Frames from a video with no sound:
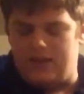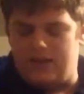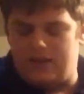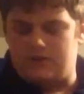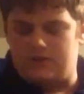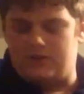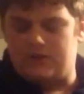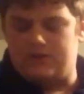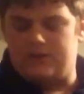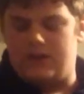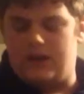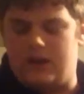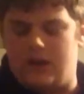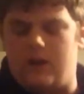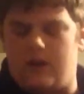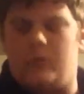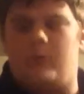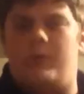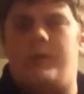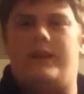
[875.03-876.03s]
actual
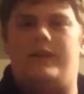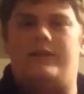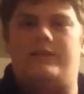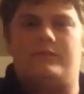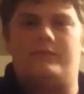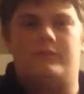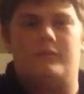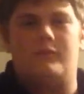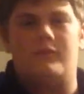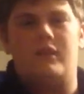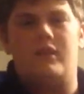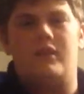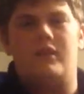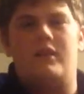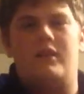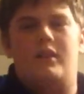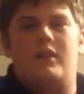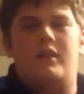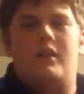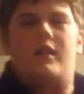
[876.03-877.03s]
song? Well,
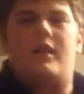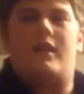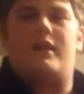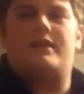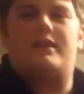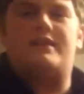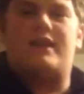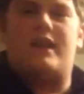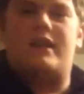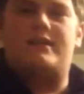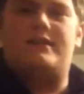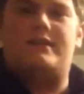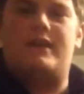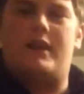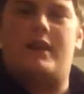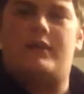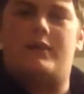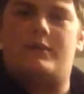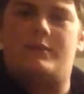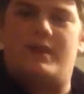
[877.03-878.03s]
I decided to
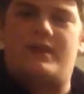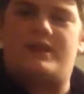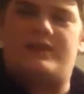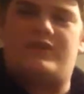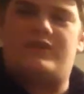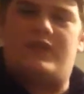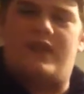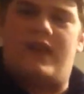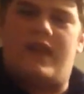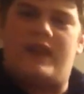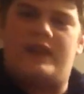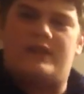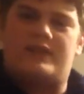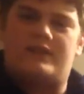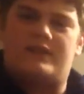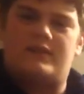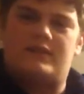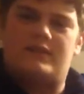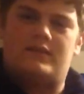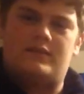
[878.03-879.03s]
save the best for
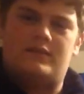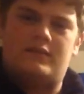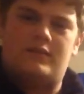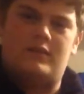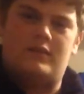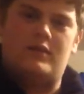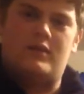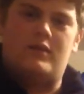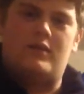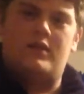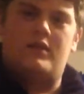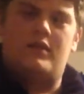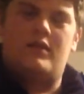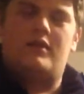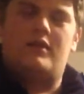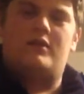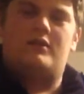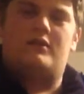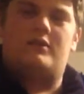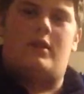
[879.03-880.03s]
last.
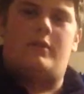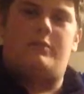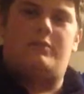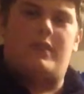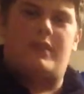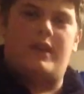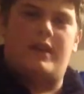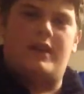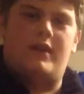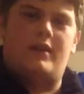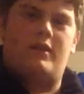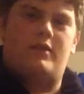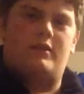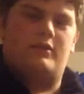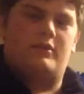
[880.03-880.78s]
So I'll play